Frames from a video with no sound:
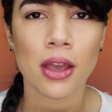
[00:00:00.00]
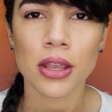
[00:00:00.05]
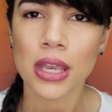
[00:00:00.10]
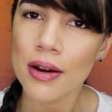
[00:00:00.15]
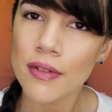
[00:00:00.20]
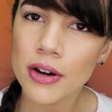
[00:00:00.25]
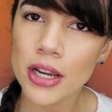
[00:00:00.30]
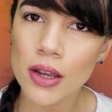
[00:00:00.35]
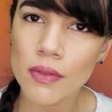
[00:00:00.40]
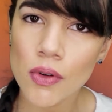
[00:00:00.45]

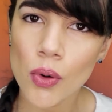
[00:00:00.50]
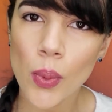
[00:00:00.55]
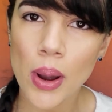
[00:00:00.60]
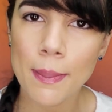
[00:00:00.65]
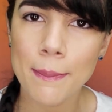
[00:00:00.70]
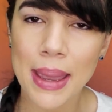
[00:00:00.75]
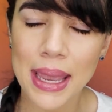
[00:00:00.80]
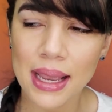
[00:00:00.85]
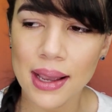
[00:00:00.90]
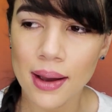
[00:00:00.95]
You ever give
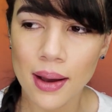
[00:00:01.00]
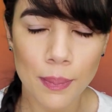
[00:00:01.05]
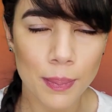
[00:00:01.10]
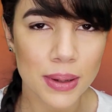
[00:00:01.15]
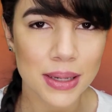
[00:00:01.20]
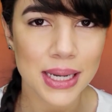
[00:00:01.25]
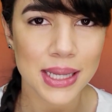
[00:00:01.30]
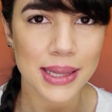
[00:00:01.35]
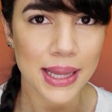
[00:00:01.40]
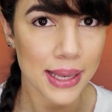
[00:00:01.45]
away makeup
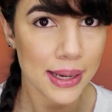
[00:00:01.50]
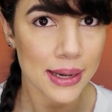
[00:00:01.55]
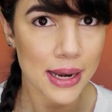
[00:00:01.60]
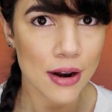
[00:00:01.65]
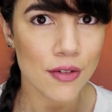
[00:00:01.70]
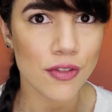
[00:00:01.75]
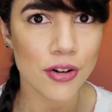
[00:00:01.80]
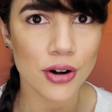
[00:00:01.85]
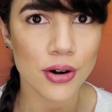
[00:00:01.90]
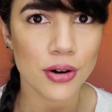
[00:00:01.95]
and then they
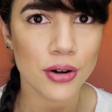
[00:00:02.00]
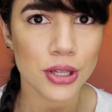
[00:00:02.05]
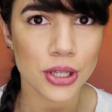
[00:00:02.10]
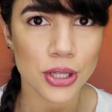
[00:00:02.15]
never